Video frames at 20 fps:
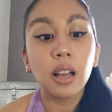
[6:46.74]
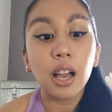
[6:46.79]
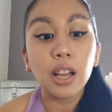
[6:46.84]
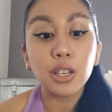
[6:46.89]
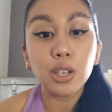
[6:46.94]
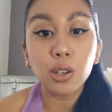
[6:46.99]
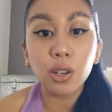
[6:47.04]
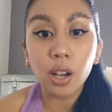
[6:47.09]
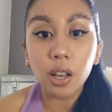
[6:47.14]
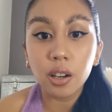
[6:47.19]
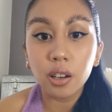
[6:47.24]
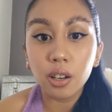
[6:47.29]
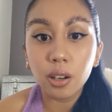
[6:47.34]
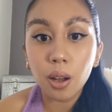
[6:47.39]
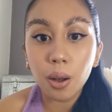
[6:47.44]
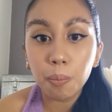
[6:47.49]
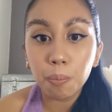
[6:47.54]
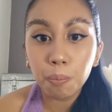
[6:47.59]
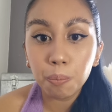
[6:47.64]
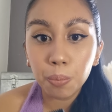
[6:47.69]
And you kind of
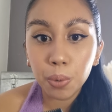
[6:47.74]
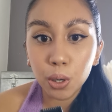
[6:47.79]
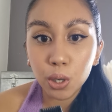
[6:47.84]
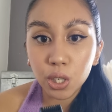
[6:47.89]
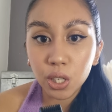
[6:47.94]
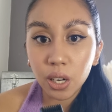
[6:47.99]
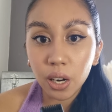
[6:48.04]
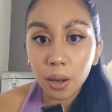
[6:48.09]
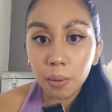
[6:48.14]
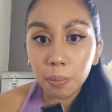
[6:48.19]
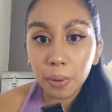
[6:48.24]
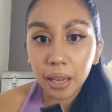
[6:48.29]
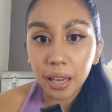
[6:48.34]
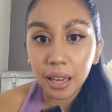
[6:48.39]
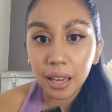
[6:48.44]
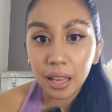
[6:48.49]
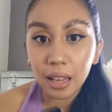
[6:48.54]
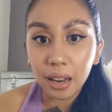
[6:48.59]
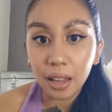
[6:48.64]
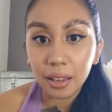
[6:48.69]
push it up
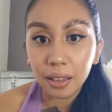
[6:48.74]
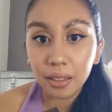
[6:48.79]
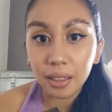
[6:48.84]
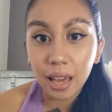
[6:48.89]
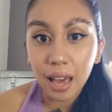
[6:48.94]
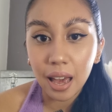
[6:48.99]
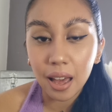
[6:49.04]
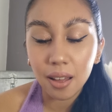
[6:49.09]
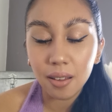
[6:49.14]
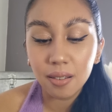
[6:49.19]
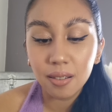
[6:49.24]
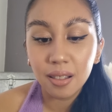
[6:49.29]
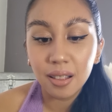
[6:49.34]
here like that.